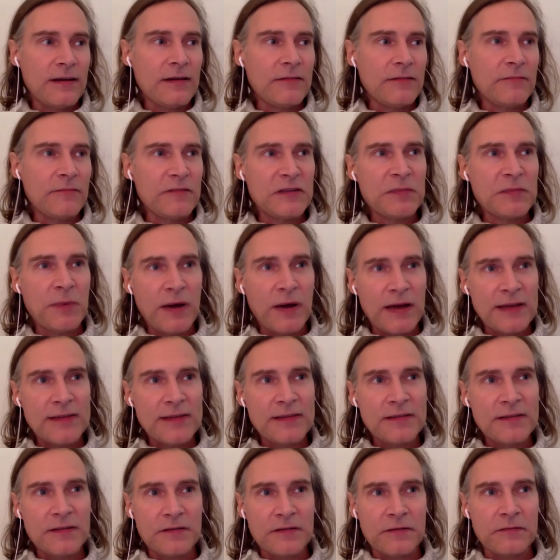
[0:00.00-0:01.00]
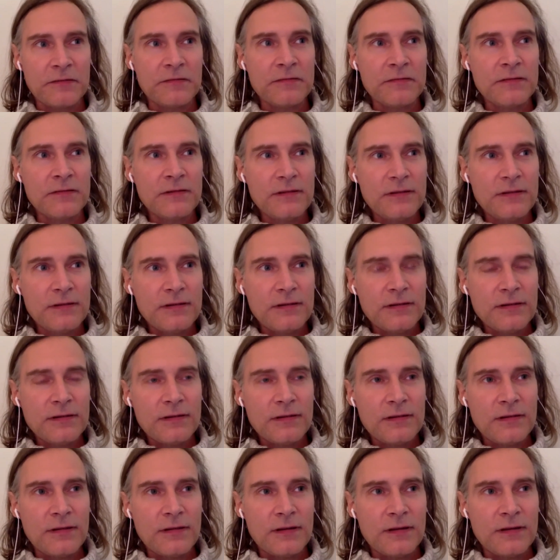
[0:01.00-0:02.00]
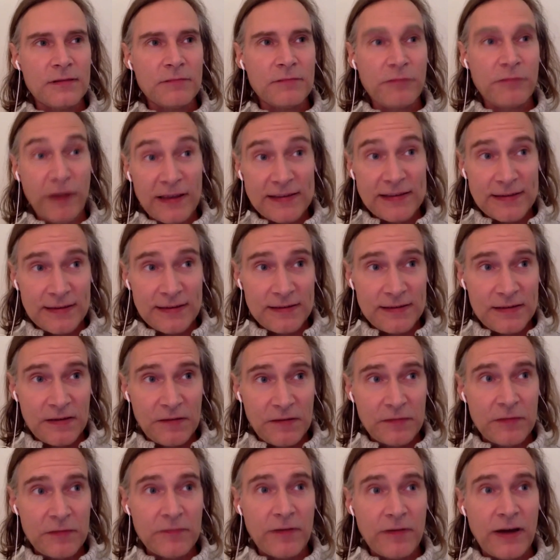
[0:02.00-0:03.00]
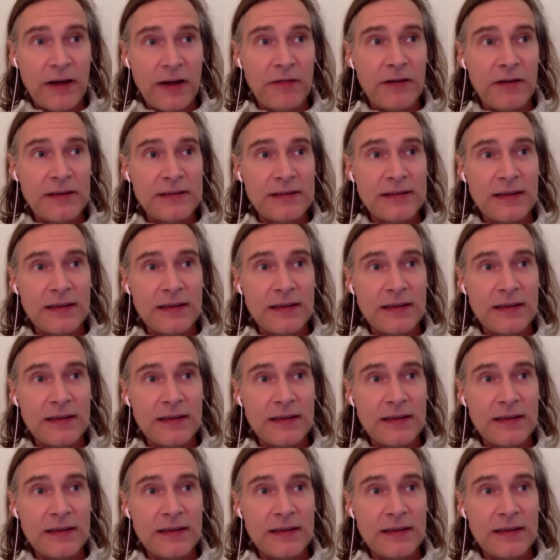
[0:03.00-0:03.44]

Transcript: response to the presence of the virus.